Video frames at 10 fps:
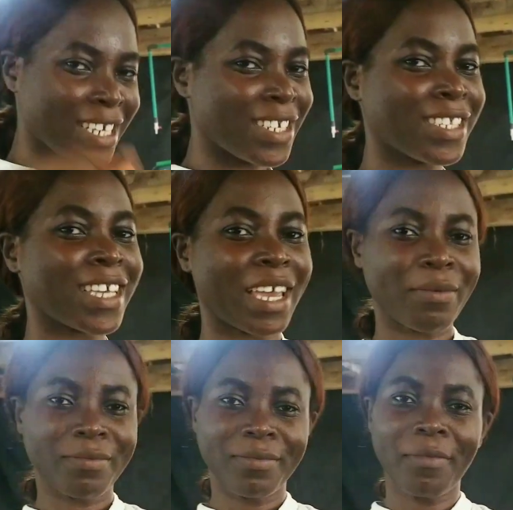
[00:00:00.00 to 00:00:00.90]
next
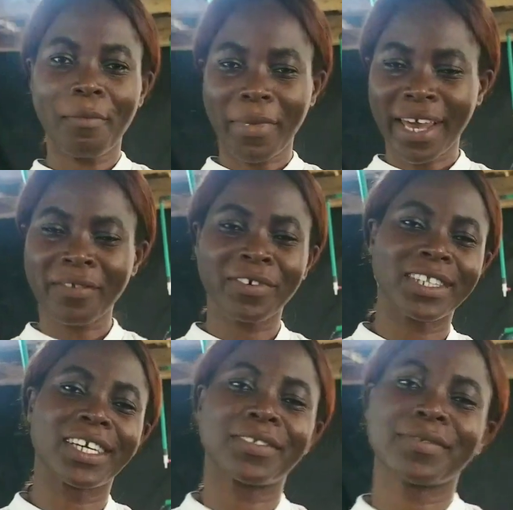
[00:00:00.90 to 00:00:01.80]
time. Bye
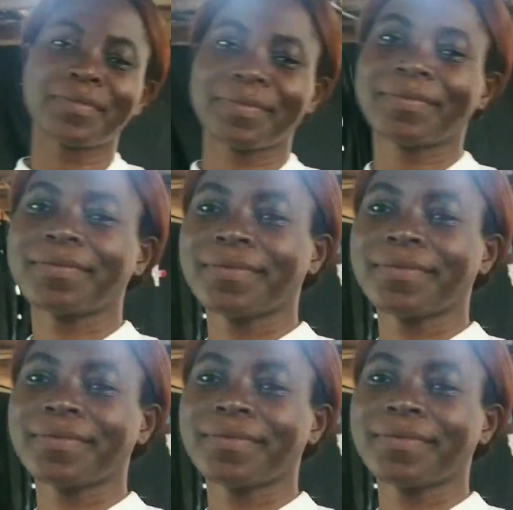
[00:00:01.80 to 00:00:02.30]
for now.